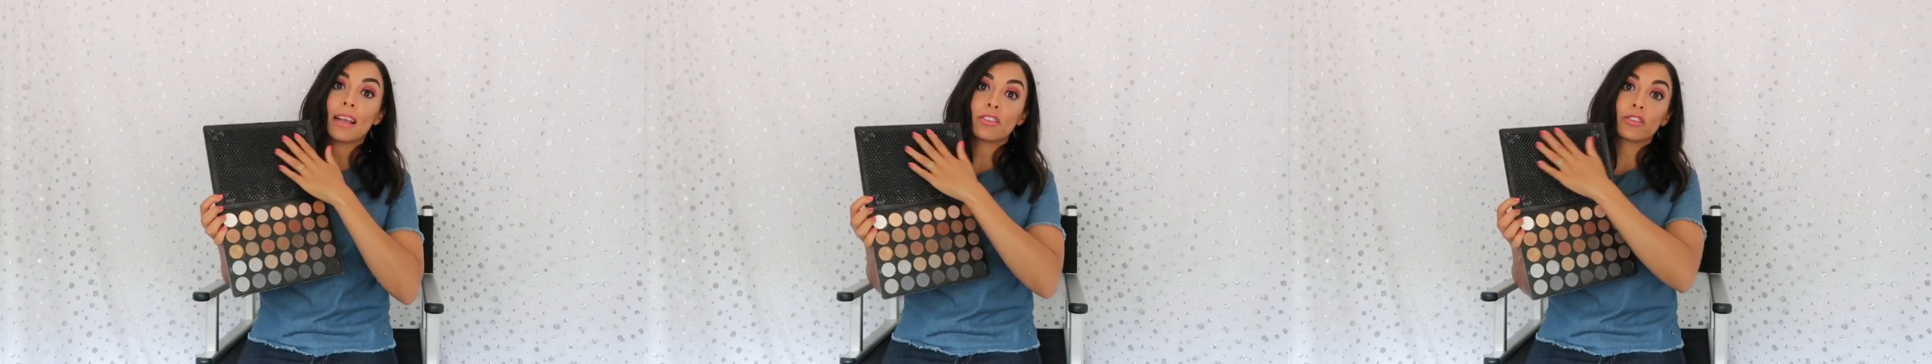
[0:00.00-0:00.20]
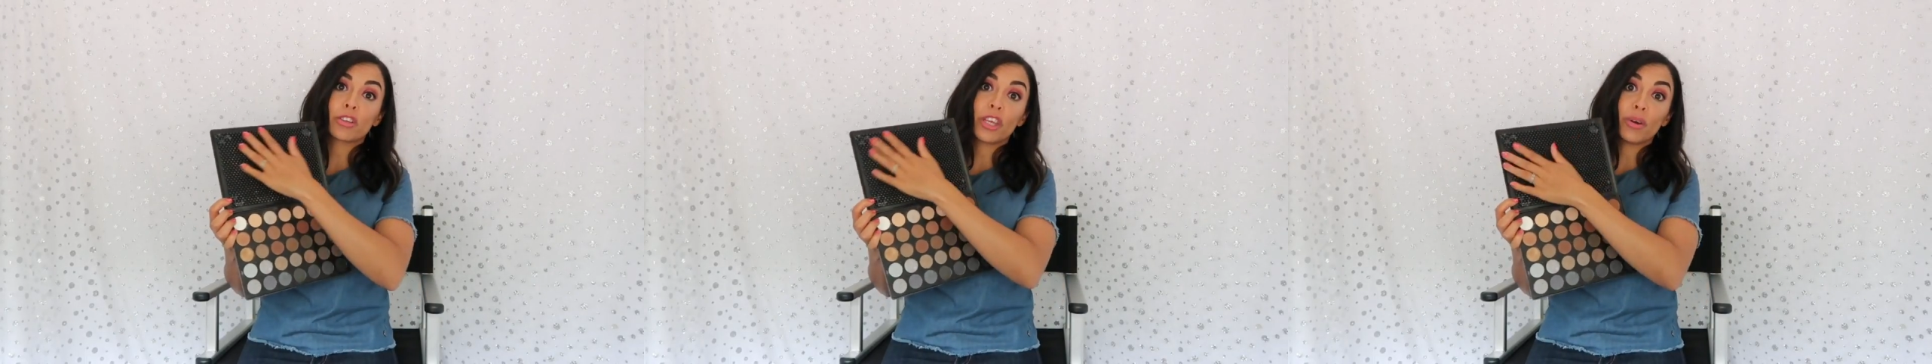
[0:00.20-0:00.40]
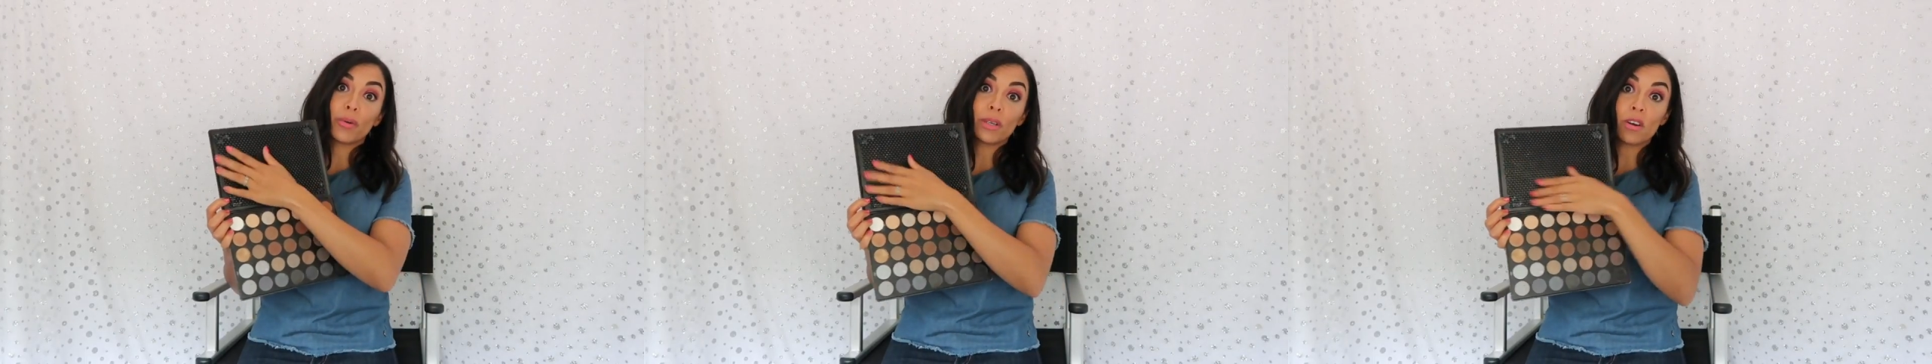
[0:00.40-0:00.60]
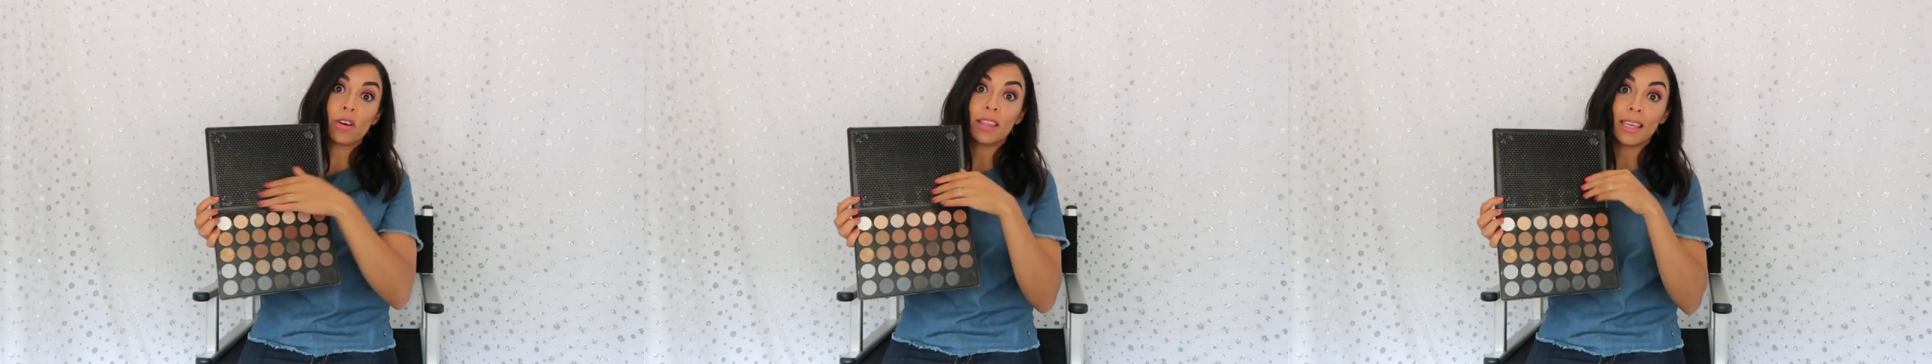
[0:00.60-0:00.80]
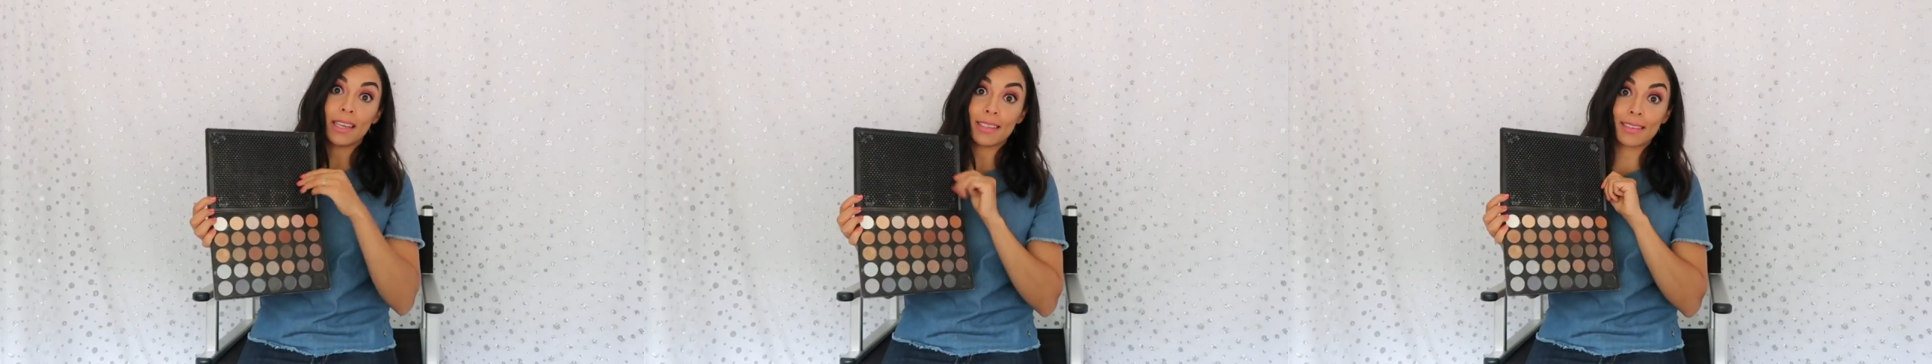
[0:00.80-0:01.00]
I secure it
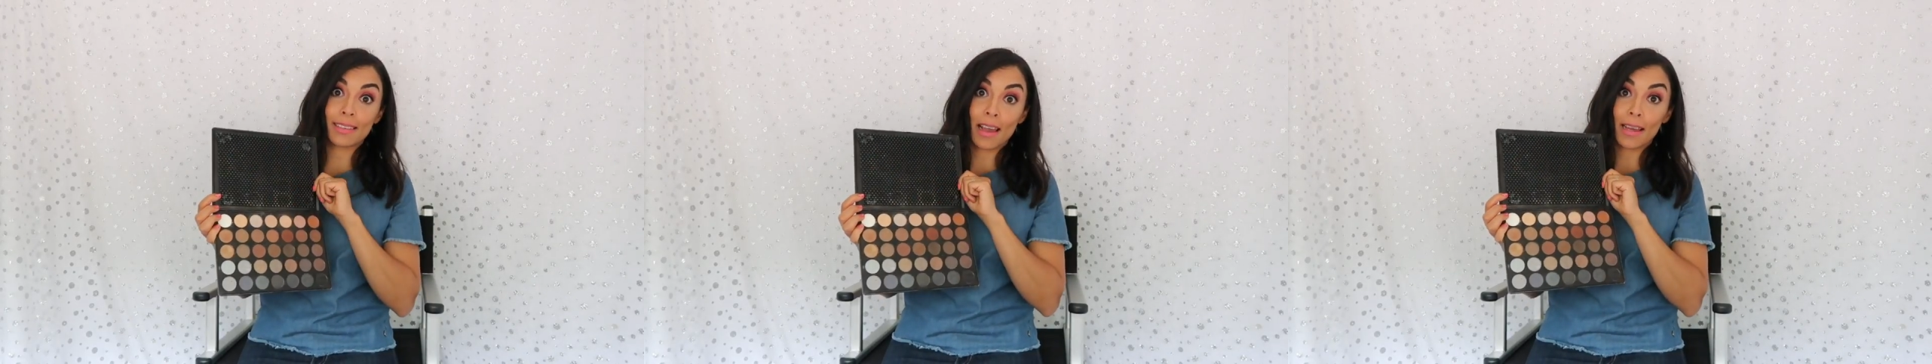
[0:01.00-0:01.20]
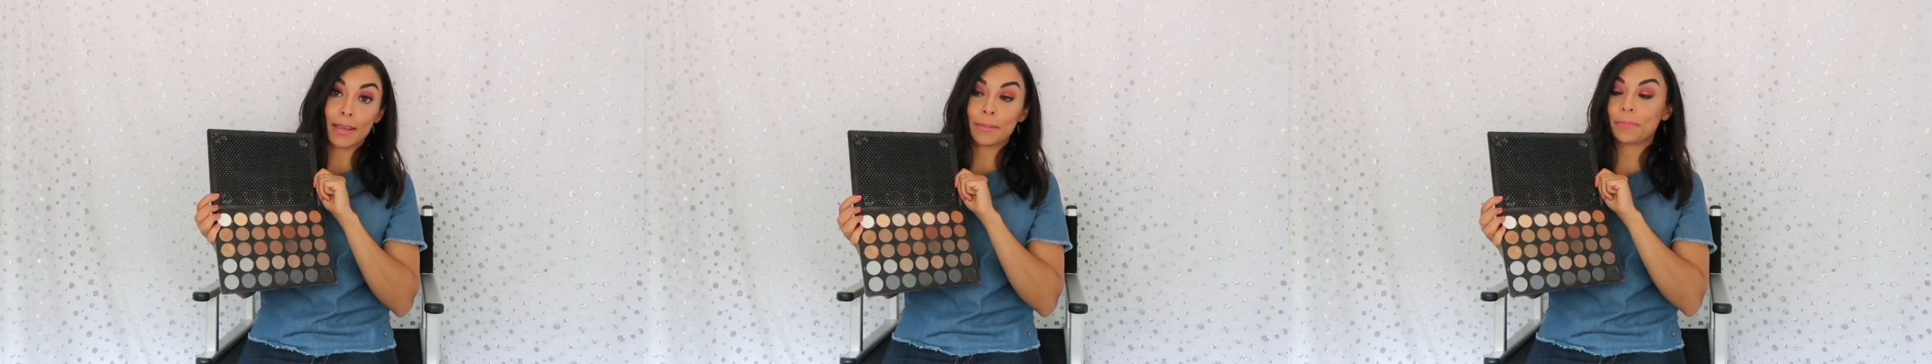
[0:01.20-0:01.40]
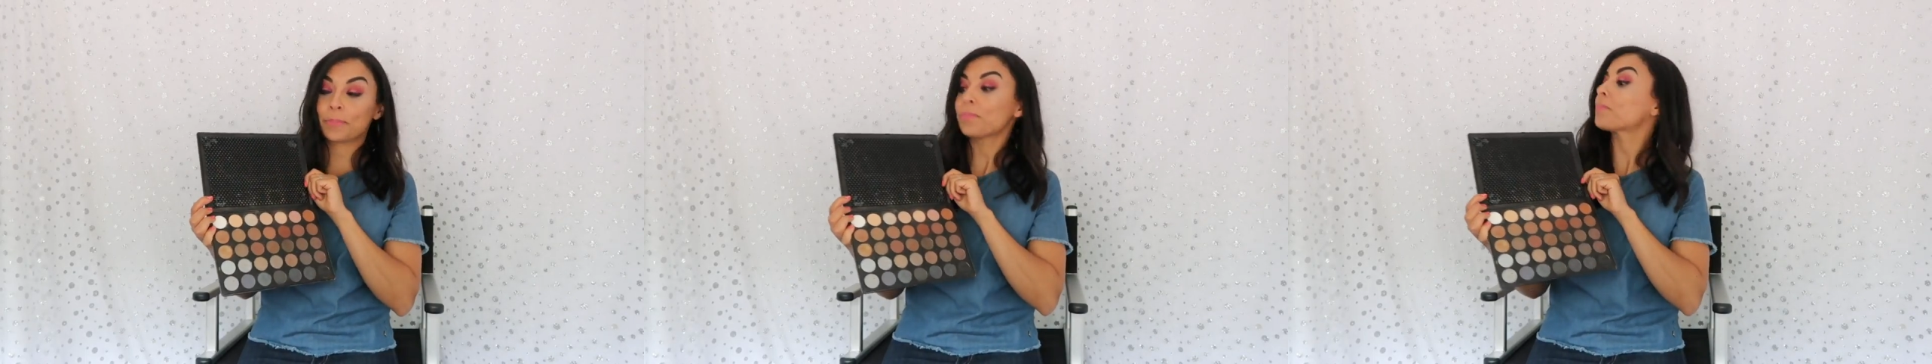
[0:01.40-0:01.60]
on the inside.